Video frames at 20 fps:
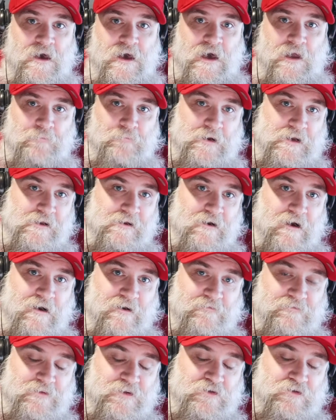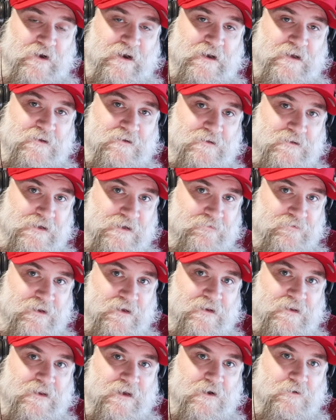and when he got off the train in
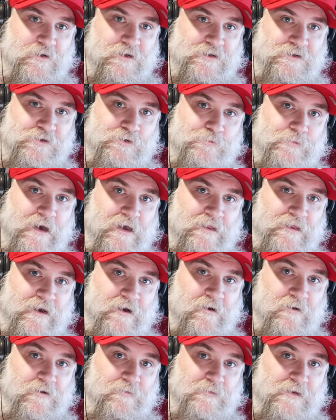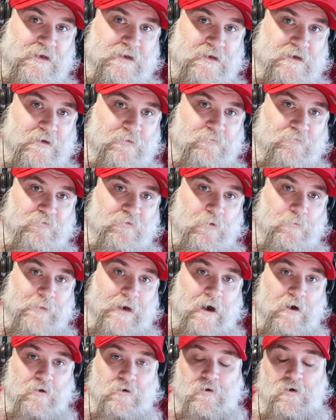Cleveland, there were two men there to meet him from
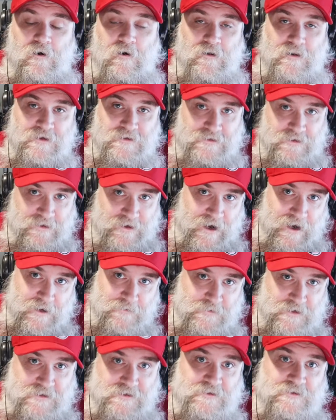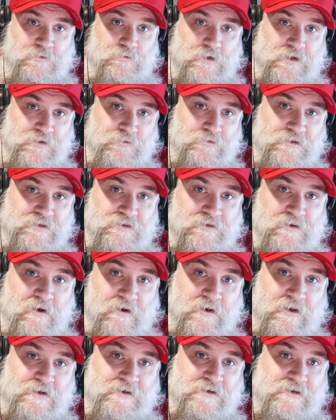Alcoholics Anonymous, which was
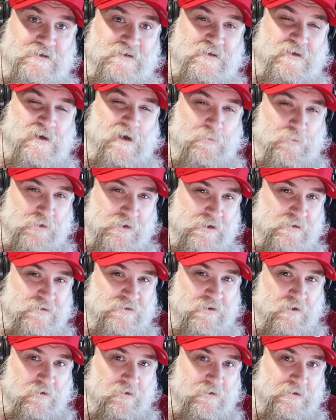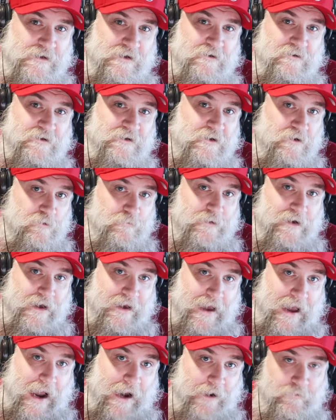started just a couple years earlier in nearby
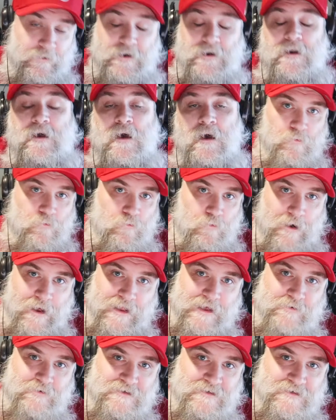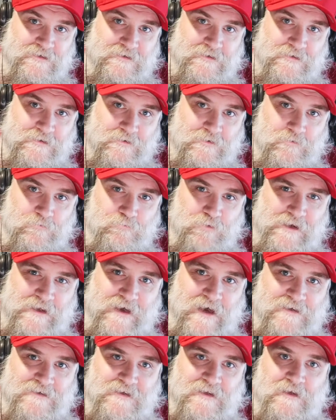Akron. Raleigh was pretty
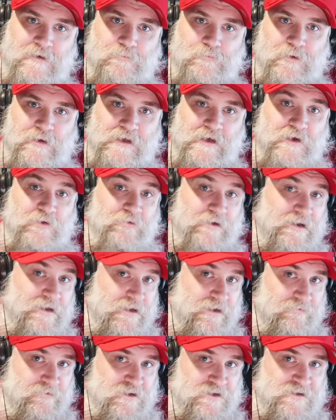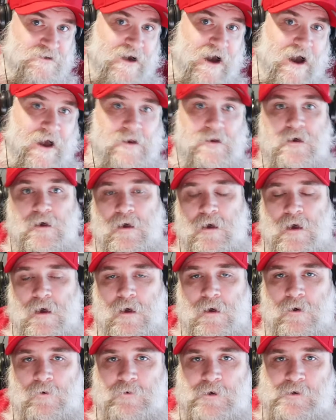hesitant, but he agreed to give it a shot.
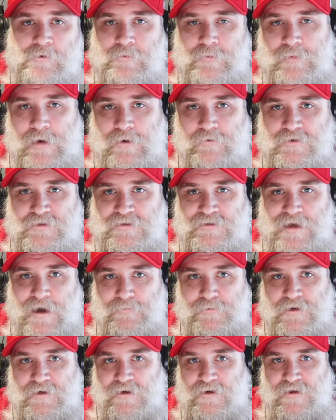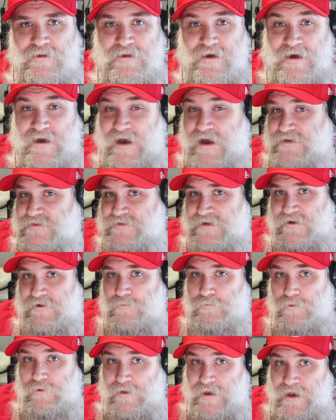When he met with Slapnicka, they hashed out a
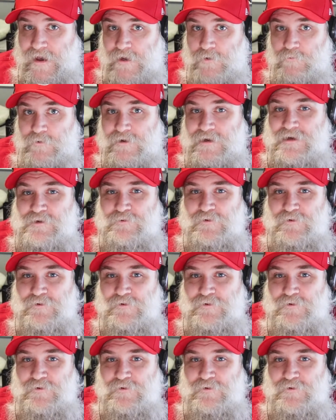plan where he